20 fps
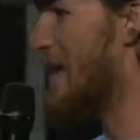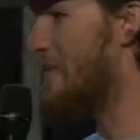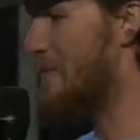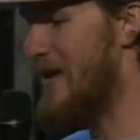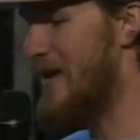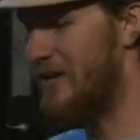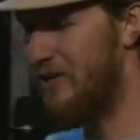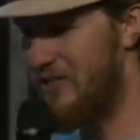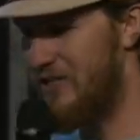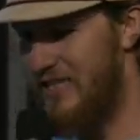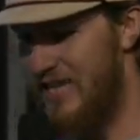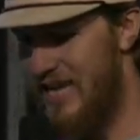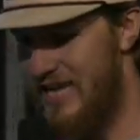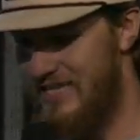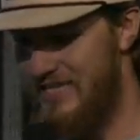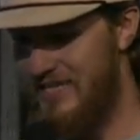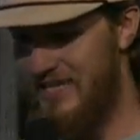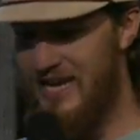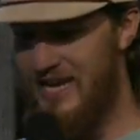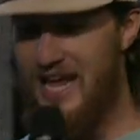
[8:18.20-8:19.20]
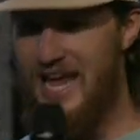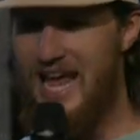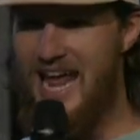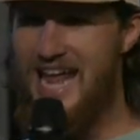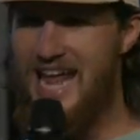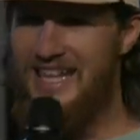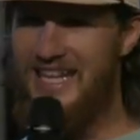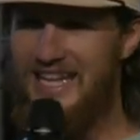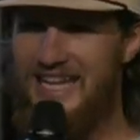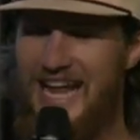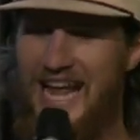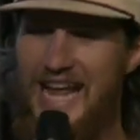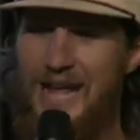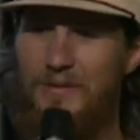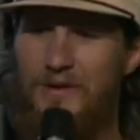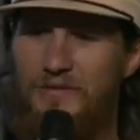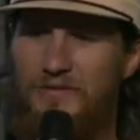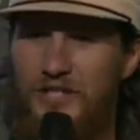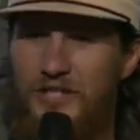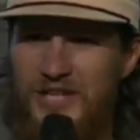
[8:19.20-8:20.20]
And Peter says, in the
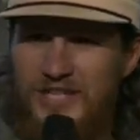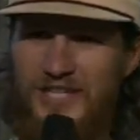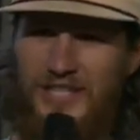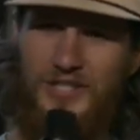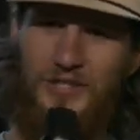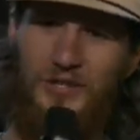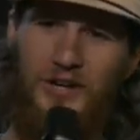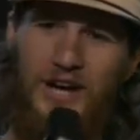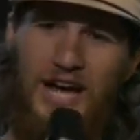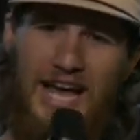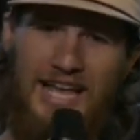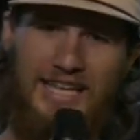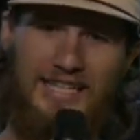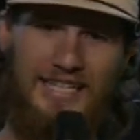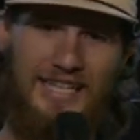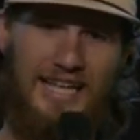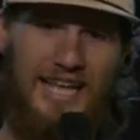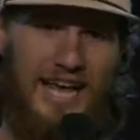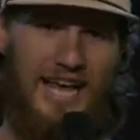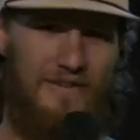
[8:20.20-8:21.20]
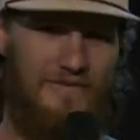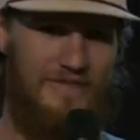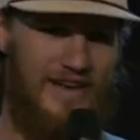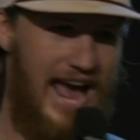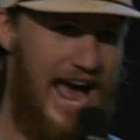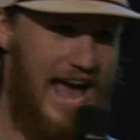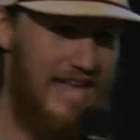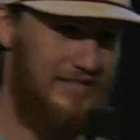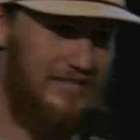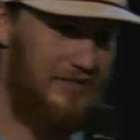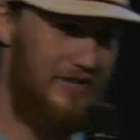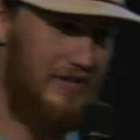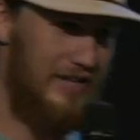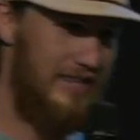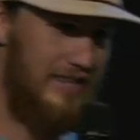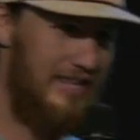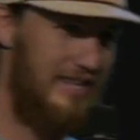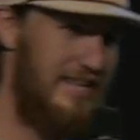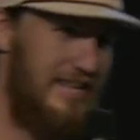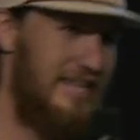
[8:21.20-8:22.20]
name of Jesus Christ of
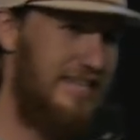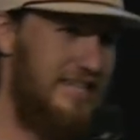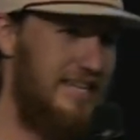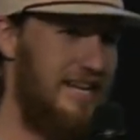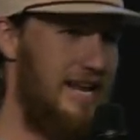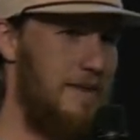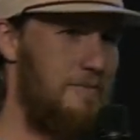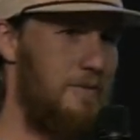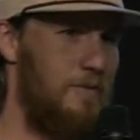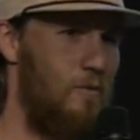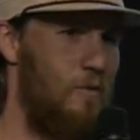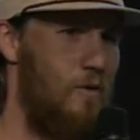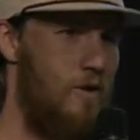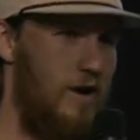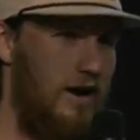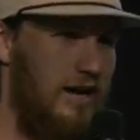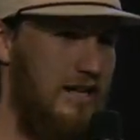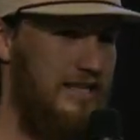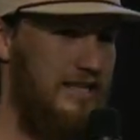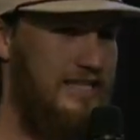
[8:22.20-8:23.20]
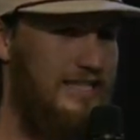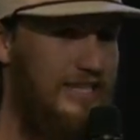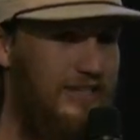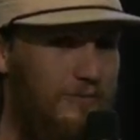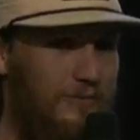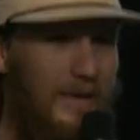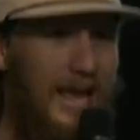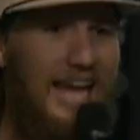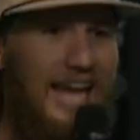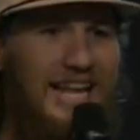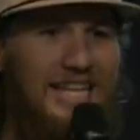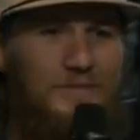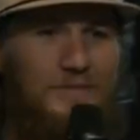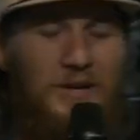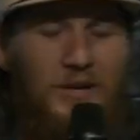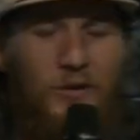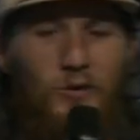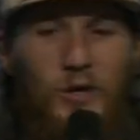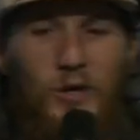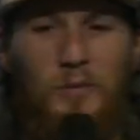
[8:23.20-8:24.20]
Nazareth, get up and walk. This man
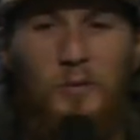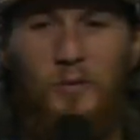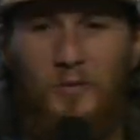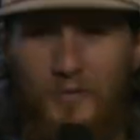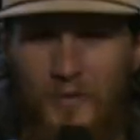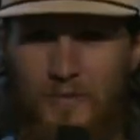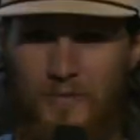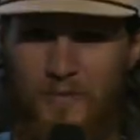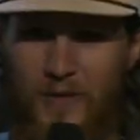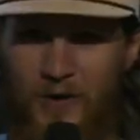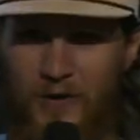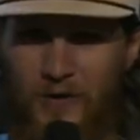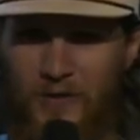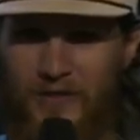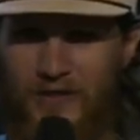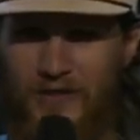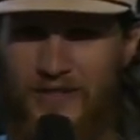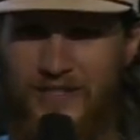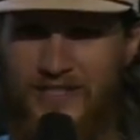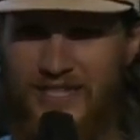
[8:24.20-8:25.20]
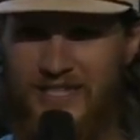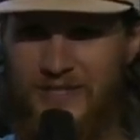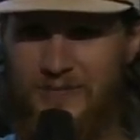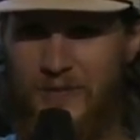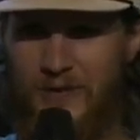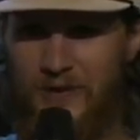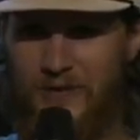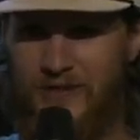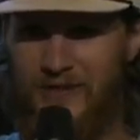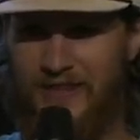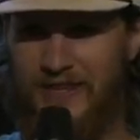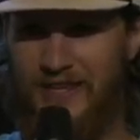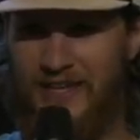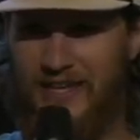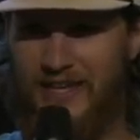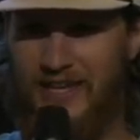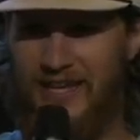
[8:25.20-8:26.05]
has been crippled from birth, since birth.